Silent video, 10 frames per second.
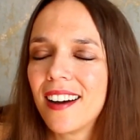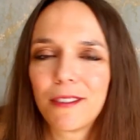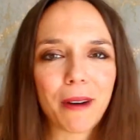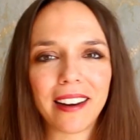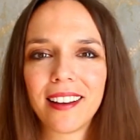
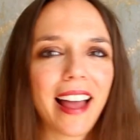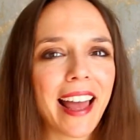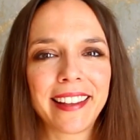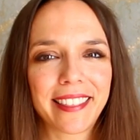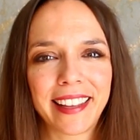Well,
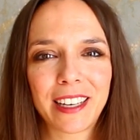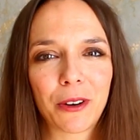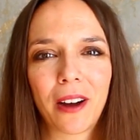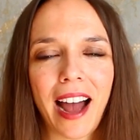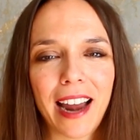anything
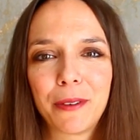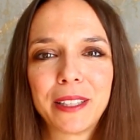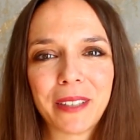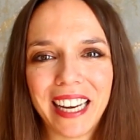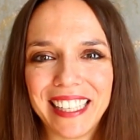Halloween
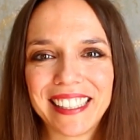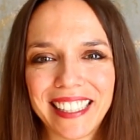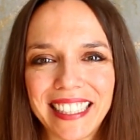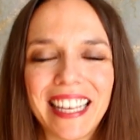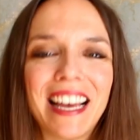
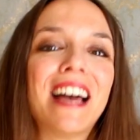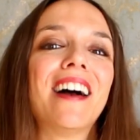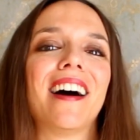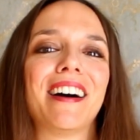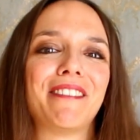related
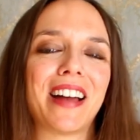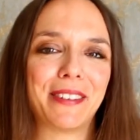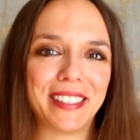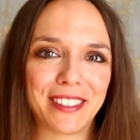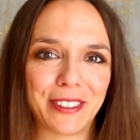uh,
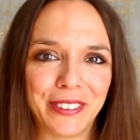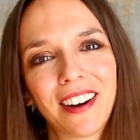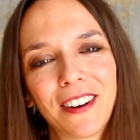very soon.